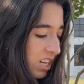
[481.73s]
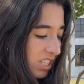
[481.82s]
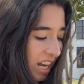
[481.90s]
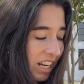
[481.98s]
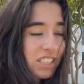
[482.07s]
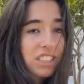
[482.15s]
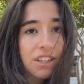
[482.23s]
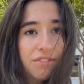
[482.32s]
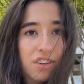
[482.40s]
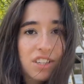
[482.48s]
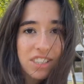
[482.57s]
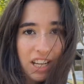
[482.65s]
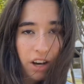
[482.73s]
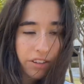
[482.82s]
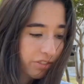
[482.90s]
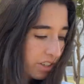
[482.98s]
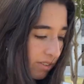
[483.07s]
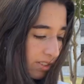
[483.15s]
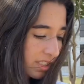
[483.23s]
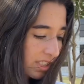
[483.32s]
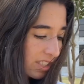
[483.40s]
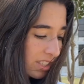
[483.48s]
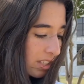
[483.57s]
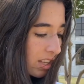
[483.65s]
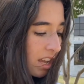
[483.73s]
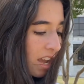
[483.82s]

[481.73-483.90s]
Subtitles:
detect different sound frequencies.